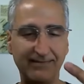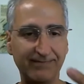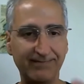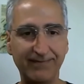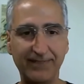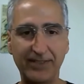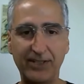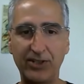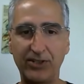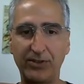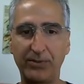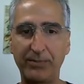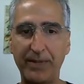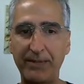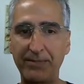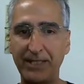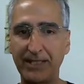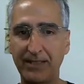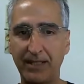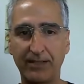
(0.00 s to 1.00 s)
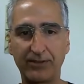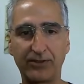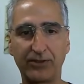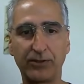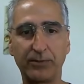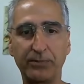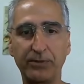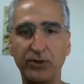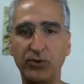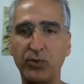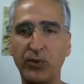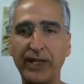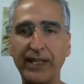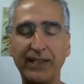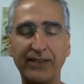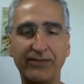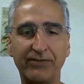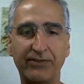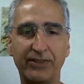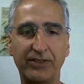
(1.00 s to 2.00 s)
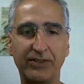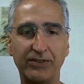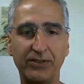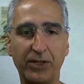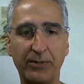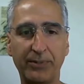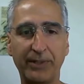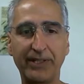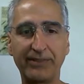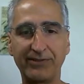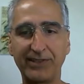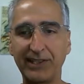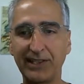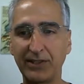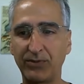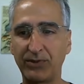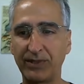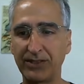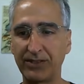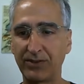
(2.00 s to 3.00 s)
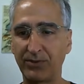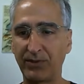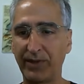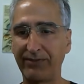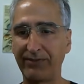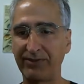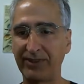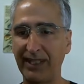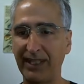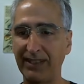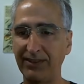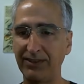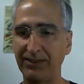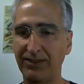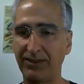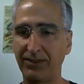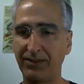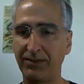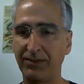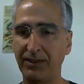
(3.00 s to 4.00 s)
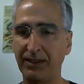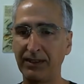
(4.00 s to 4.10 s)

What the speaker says: you know, maybe a group is waiting for you. Nobody really wants to wait for that. So